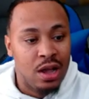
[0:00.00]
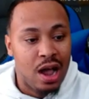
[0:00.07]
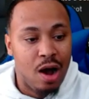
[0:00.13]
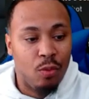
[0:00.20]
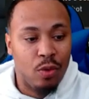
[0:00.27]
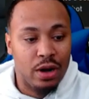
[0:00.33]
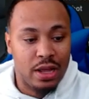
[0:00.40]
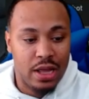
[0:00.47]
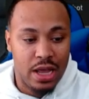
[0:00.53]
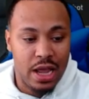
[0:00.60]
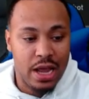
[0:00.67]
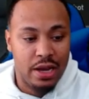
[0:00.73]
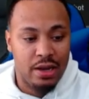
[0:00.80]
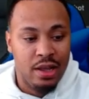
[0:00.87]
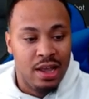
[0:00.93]
I went
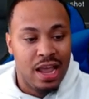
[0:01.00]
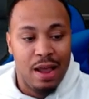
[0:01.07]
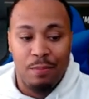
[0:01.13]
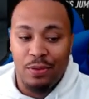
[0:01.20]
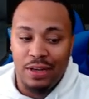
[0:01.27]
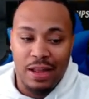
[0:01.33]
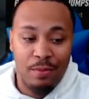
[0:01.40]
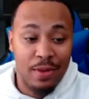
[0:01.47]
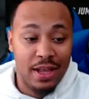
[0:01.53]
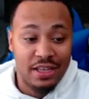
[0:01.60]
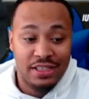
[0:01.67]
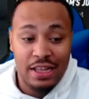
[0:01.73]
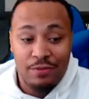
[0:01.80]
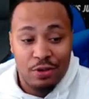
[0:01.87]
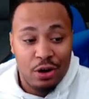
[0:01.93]
ahead and put that man
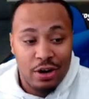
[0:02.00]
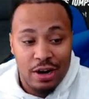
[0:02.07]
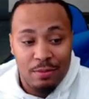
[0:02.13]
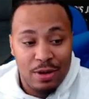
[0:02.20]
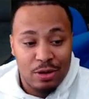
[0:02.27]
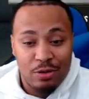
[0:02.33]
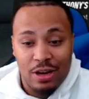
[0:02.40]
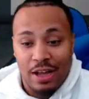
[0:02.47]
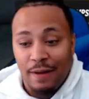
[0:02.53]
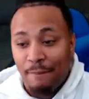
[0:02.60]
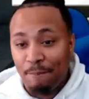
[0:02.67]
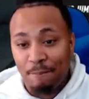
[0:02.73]
Steph Curry. I'm not gonna lie.